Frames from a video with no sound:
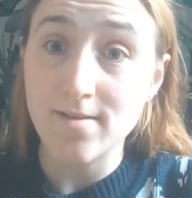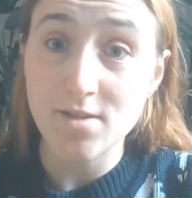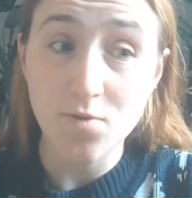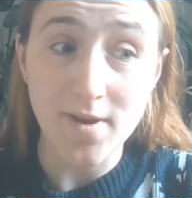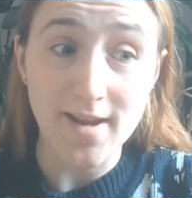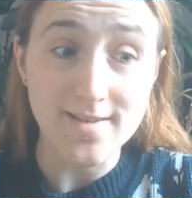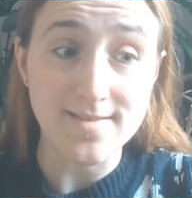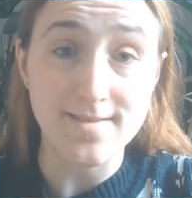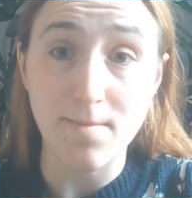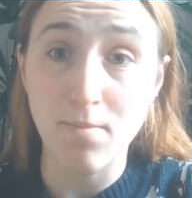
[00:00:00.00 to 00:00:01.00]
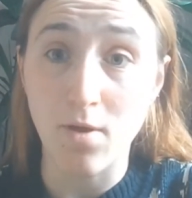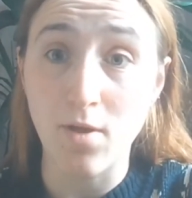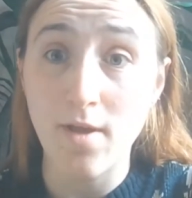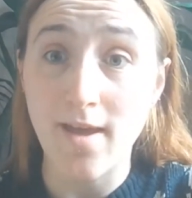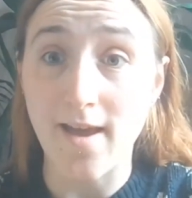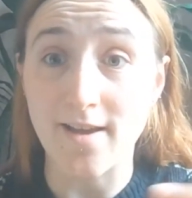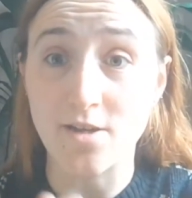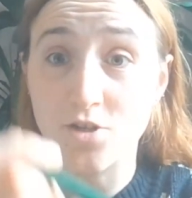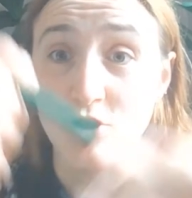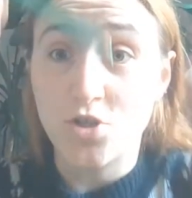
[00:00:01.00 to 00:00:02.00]
It's quite nice and simple, and
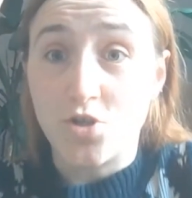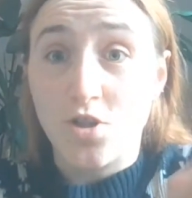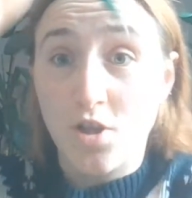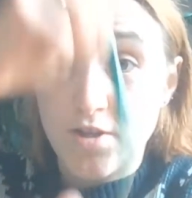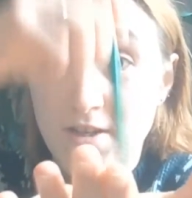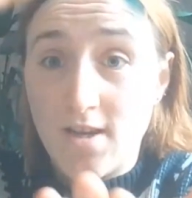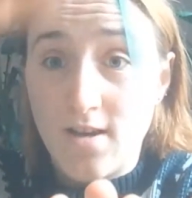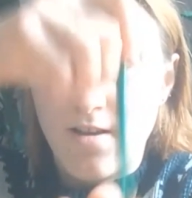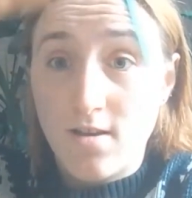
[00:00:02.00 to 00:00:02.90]
you're just doing lots of